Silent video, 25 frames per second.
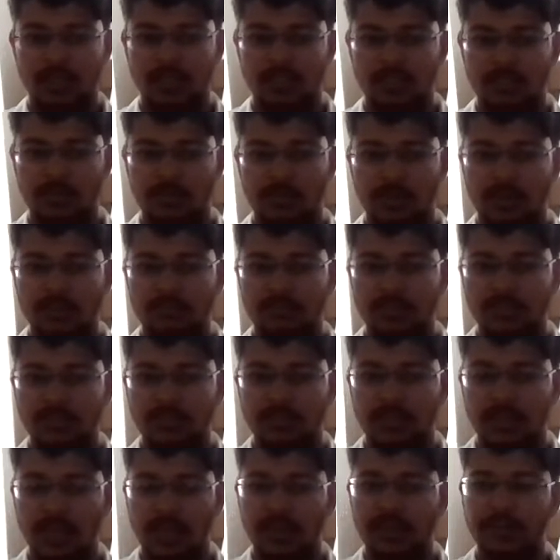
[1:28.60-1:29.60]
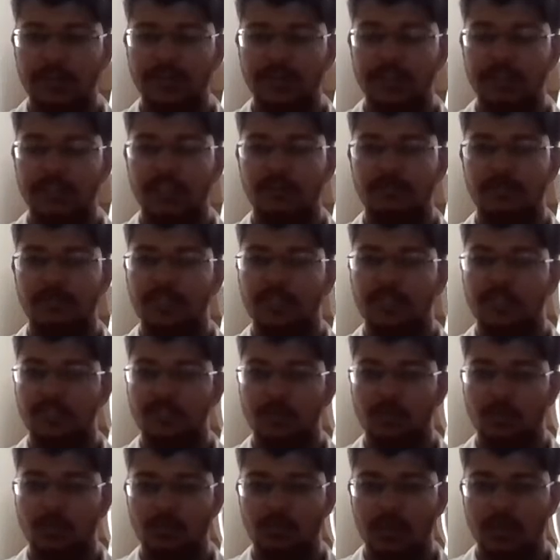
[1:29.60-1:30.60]
Elastographin, iodinated water
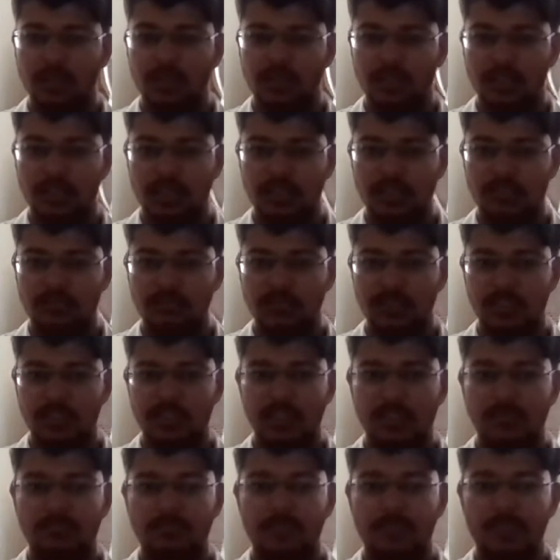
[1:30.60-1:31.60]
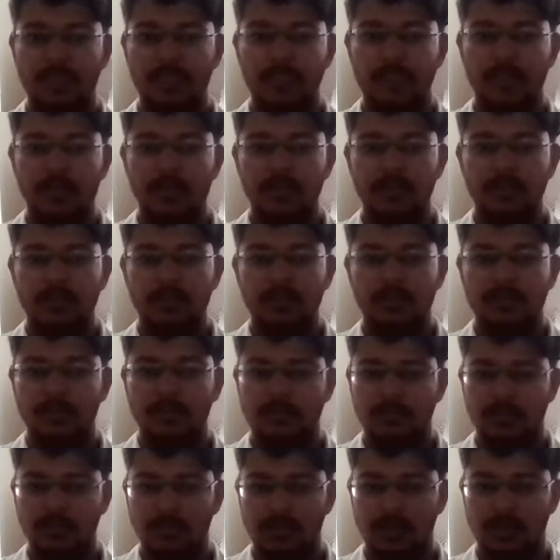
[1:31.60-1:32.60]
soluble contrast media.
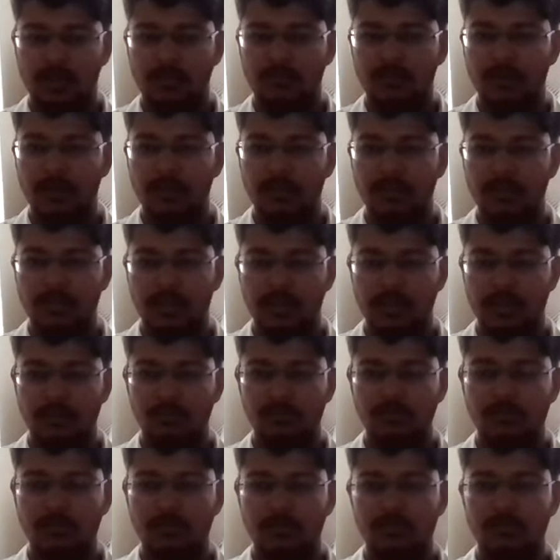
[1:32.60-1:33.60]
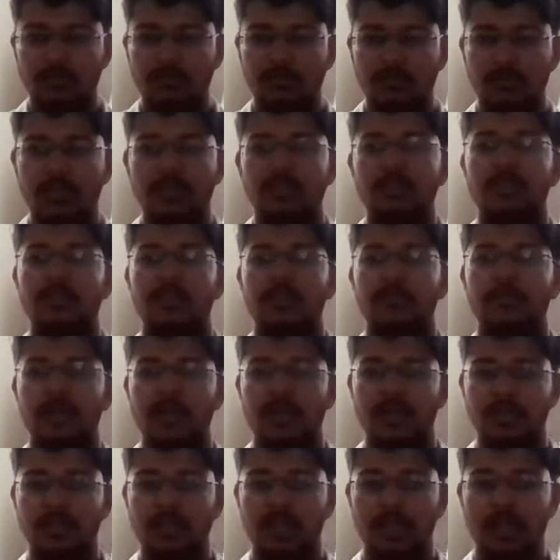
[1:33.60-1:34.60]
Carbax granules used as a
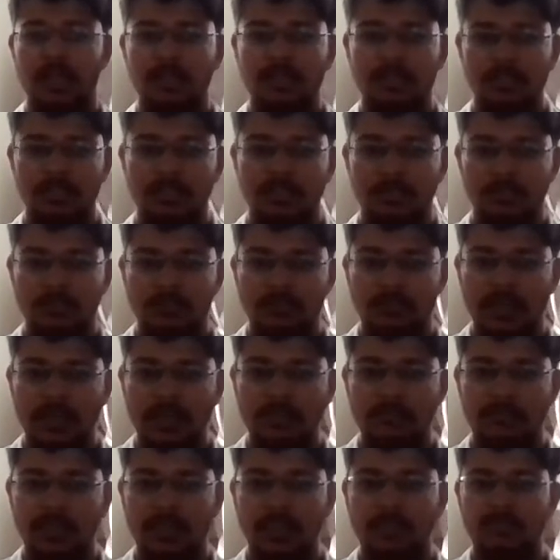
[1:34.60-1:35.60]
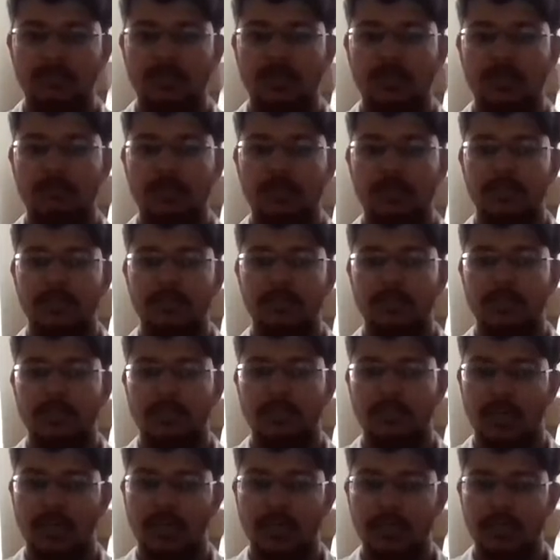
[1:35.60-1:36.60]
double contrast. When barium sulfate is
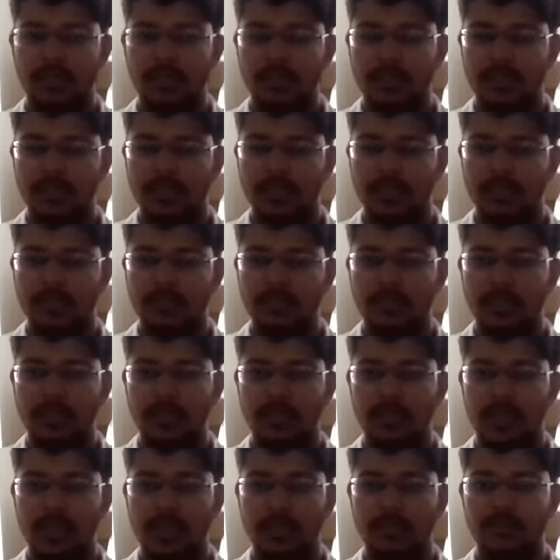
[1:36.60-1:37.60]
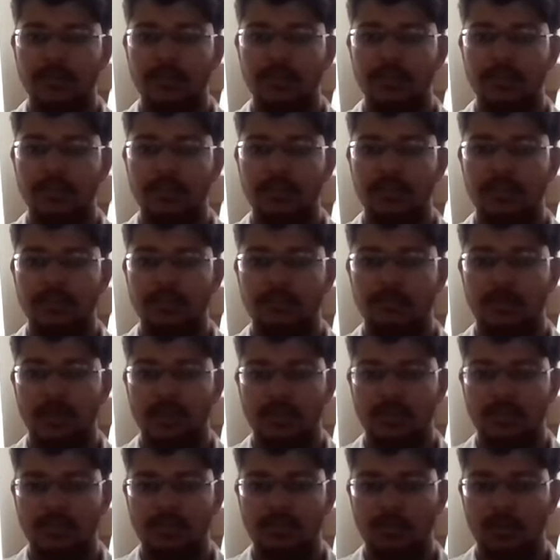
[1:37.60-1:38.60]
contraindicated, then iodinated
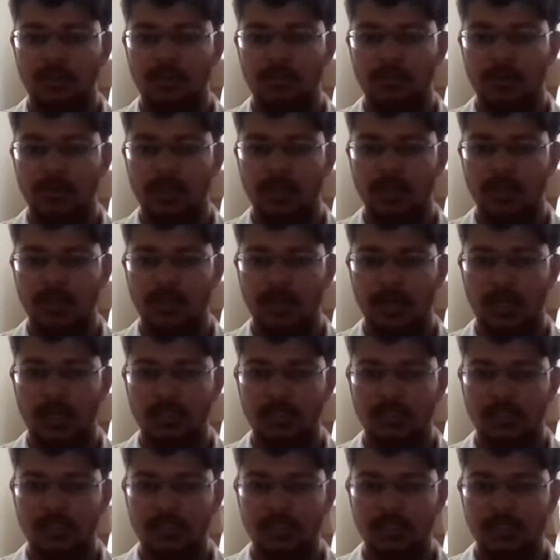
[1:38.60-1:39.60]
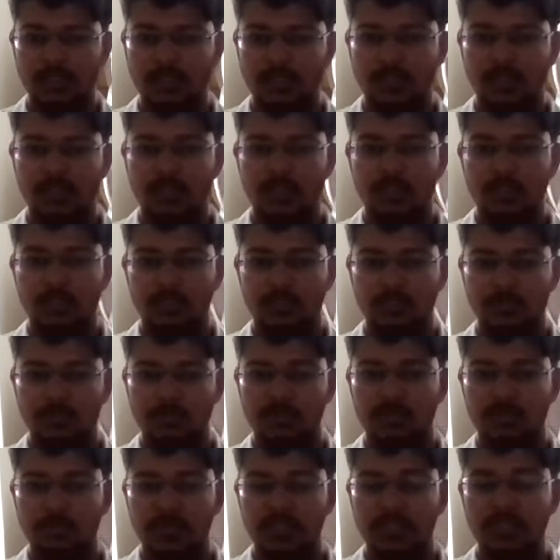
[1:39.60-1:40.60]
water soluble contrast is
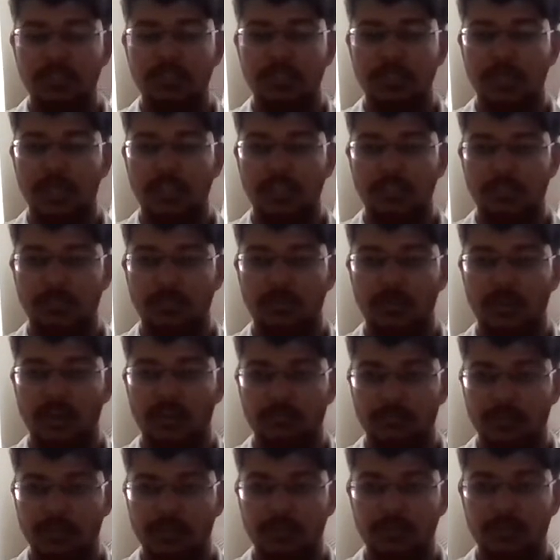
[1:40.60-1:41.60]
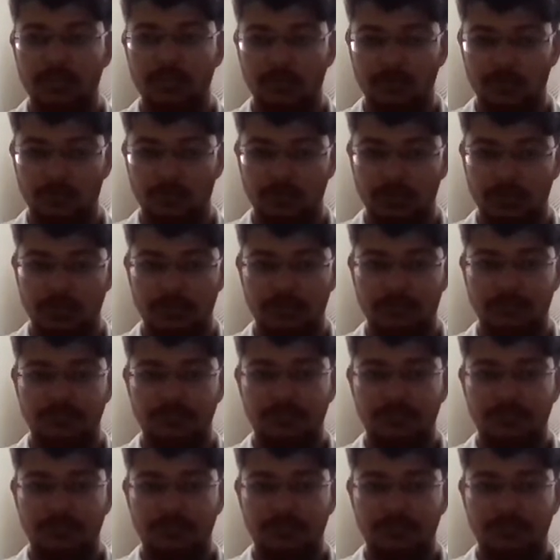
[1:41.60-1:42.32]
used means elastographin is used.